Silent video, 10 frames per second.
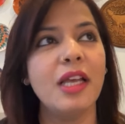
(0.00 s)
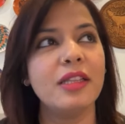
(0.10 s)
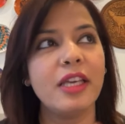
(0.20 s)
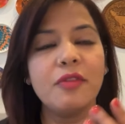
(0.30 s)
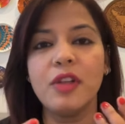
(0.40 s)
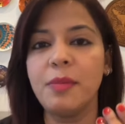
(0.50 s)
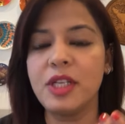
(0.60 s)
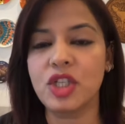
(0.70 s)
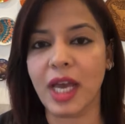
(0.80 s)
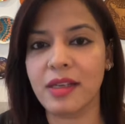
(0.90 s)
There will
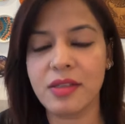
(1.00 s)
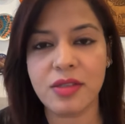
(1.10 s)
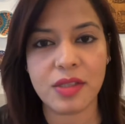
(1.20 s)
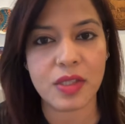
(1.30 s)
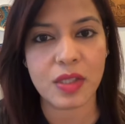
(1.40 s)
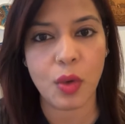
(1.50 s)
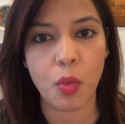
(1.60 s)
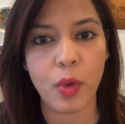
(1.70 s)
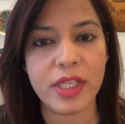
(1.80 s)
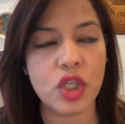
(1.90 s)
be challenges.
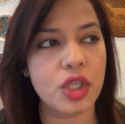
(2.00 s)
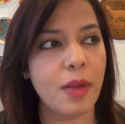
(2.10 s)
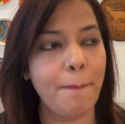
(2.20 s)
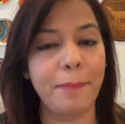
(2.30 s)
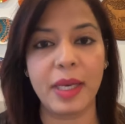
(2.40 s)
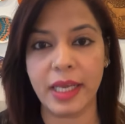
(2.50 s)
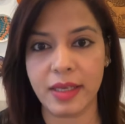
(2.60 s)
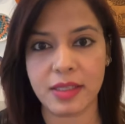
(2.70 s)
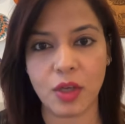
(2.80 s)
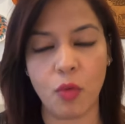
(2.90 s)
Which
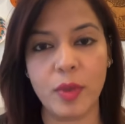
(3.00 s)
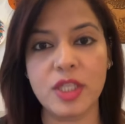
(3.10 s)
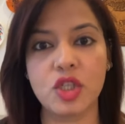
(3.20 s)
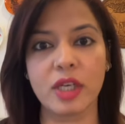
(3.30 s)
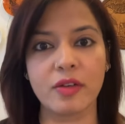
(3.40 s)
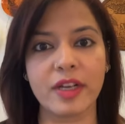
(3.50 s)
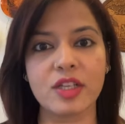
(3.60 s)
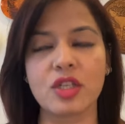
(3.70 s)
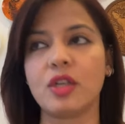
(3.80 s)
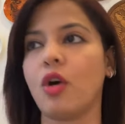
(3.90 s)
place or which
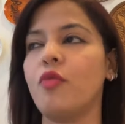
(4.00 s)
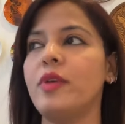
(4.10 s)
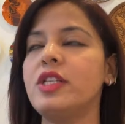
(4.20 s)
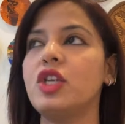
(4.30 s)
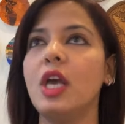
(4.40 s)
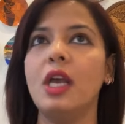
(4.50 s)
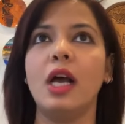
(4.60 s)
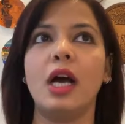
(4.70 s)
generation or which